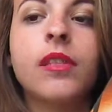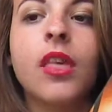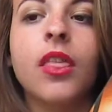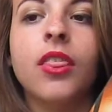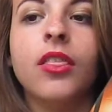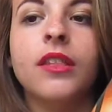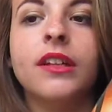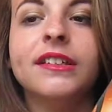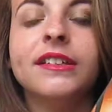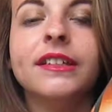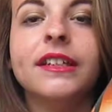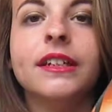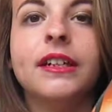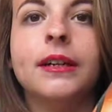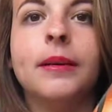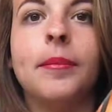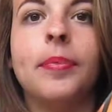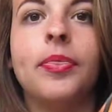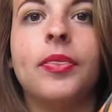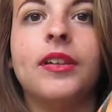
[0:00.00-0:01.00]
that
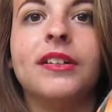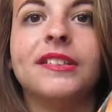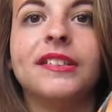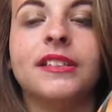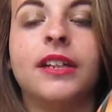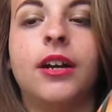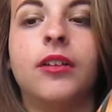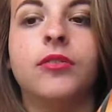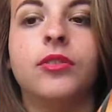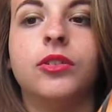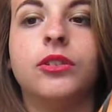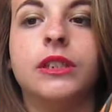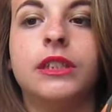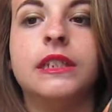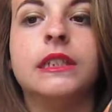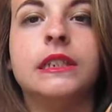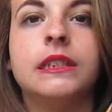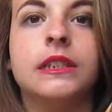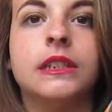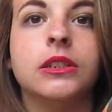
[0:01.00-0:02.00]
um, this novel
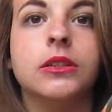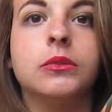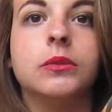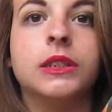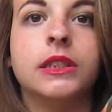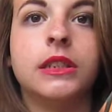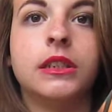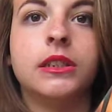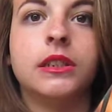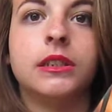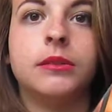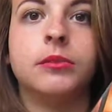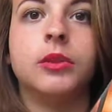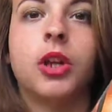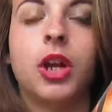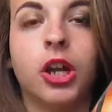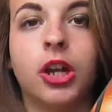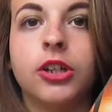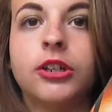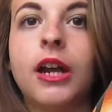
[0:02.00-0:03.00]
does deal with some
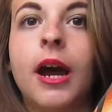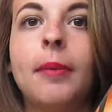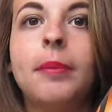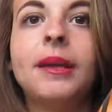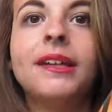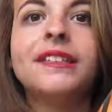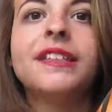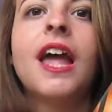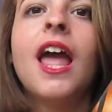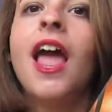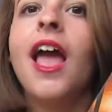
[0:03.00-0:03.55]
darker topics,